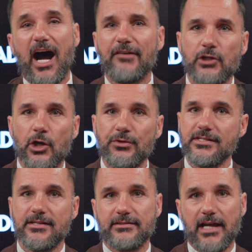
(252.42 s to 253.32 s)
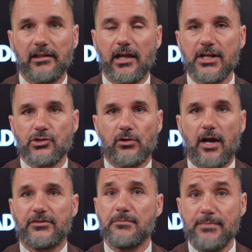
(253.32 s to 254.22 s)
"I've noticed that deadlines are
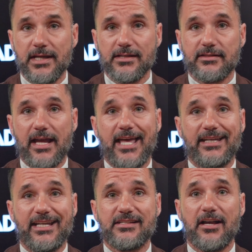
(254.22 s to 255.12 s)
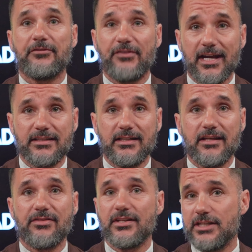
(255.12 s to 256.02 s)
often missed and it's
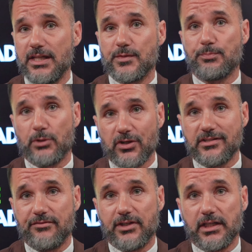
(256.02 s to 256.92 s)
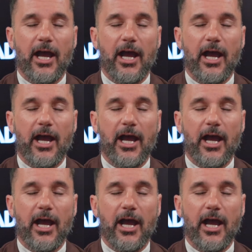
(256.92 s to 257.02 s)
affecting the team's productivity."